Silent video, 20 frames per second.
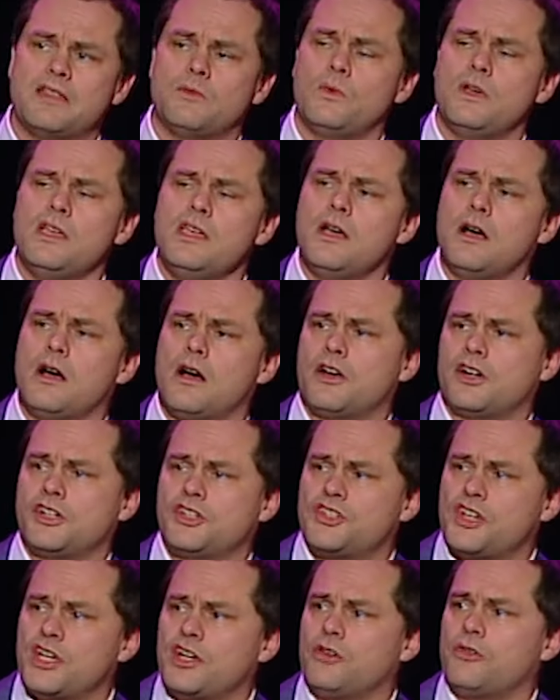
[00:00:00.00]
We are a
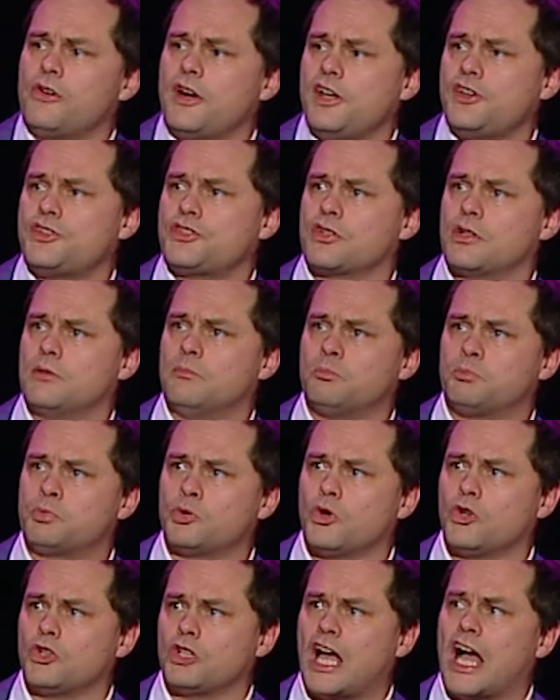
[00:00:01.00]
generation
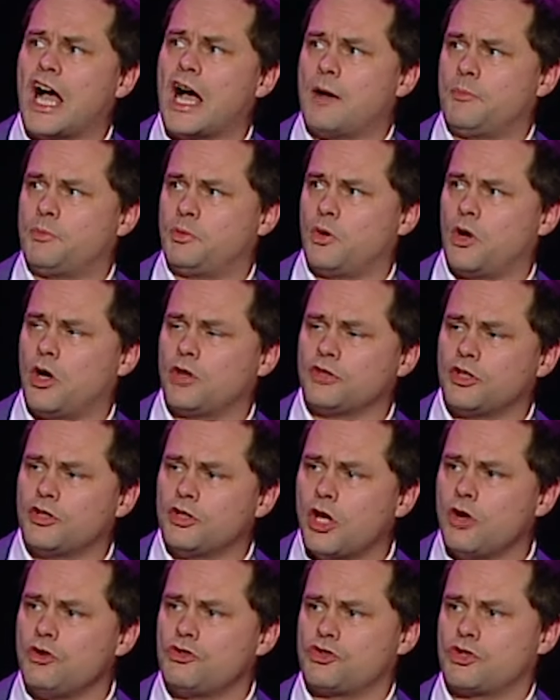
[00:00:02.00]
brought up on the
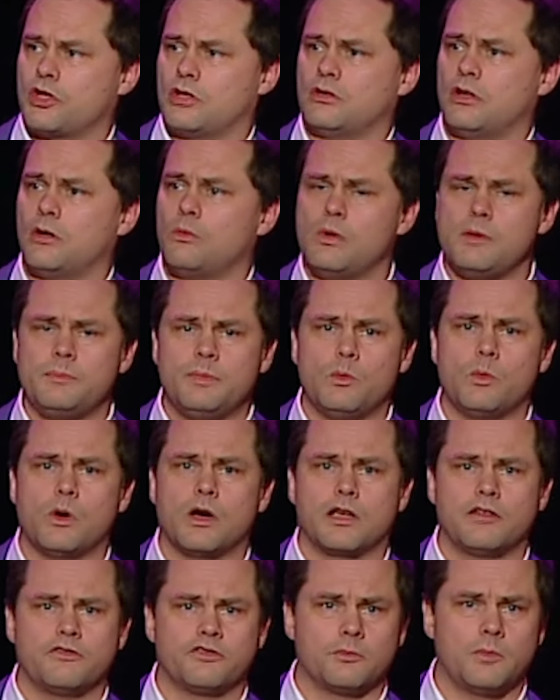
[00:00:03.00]
notion that we'd be
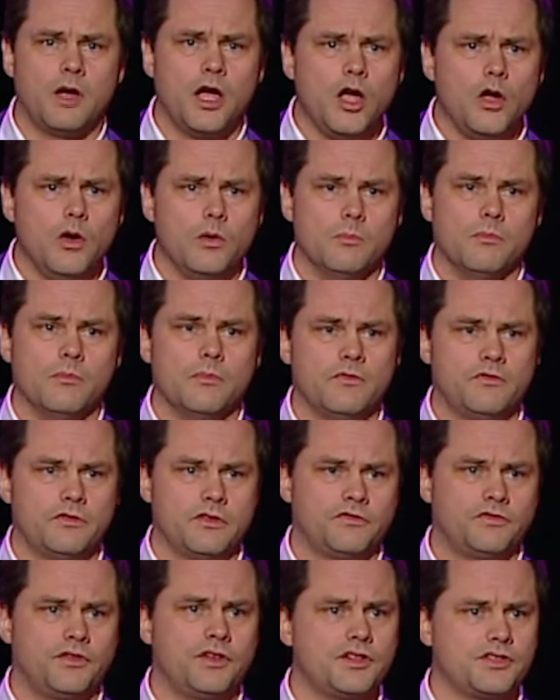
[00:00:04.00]
working from home for
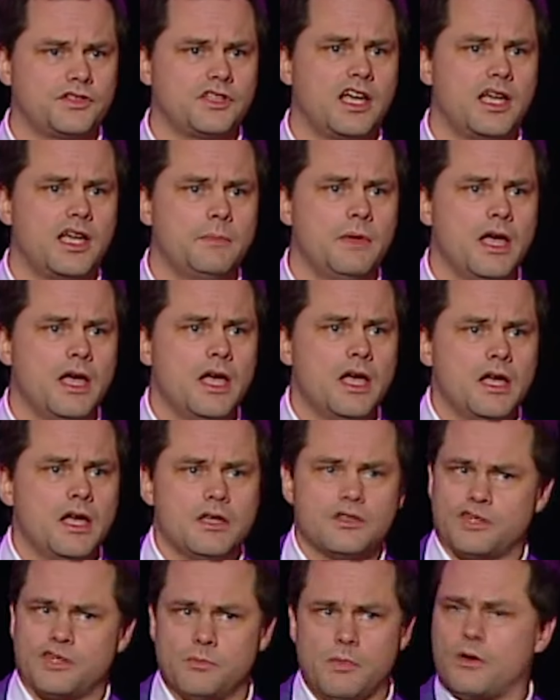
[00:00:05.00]
the first time.
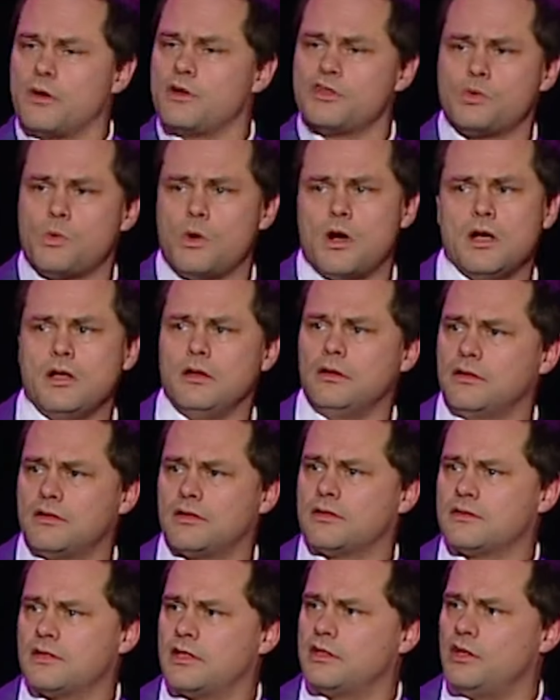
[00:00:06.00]
Tomorrow's
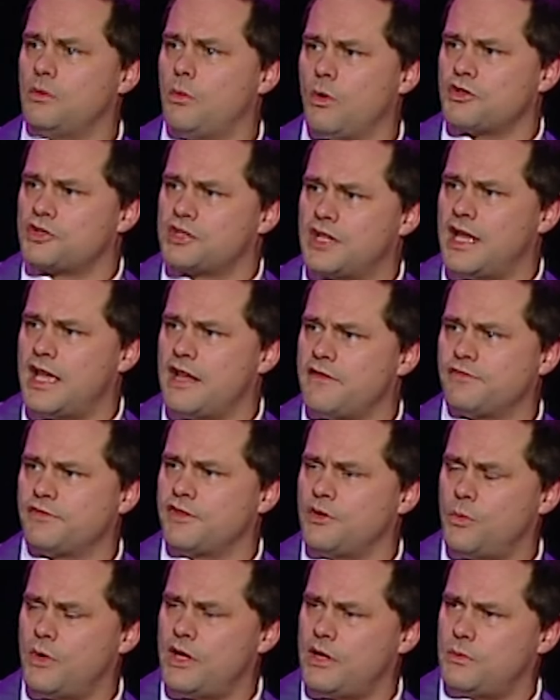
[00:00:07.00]
World, didn't you watch that
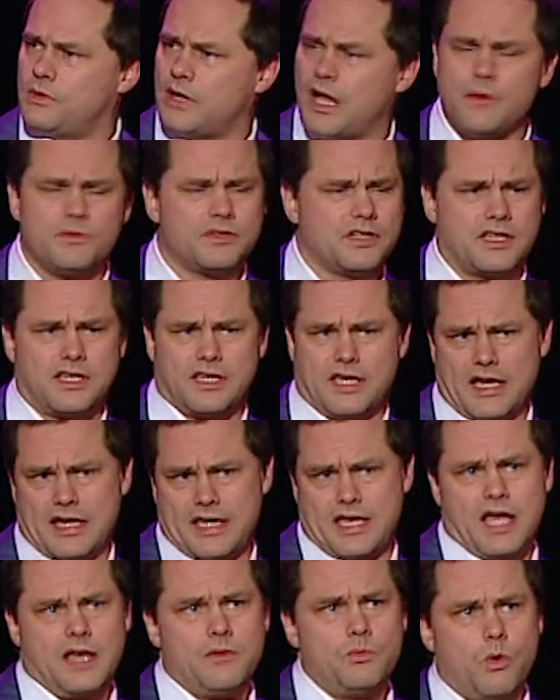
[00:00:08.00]
every week? When I was a
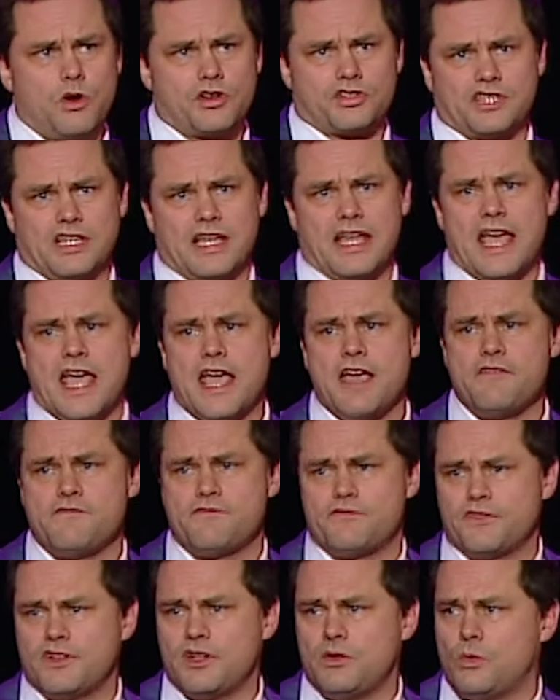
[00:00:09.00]
kid, I watched that
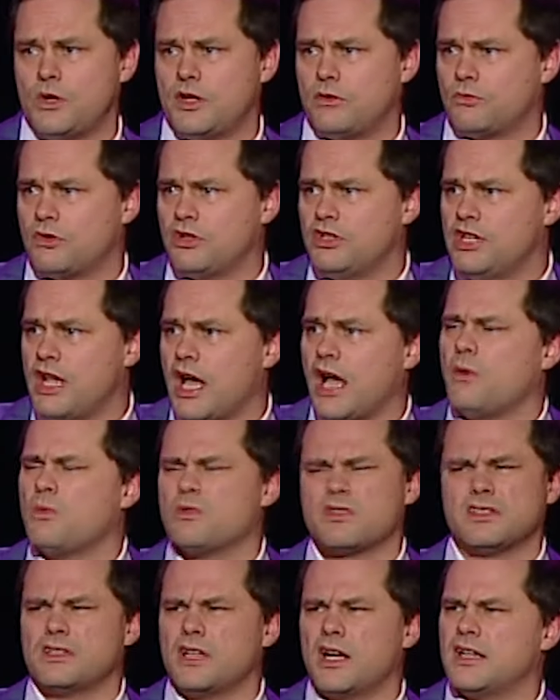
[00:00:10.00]
every week. I
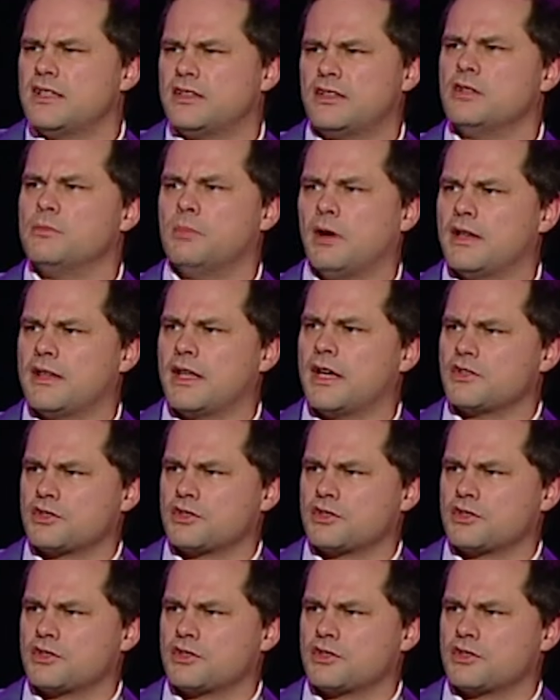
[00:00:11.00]
was lied to by that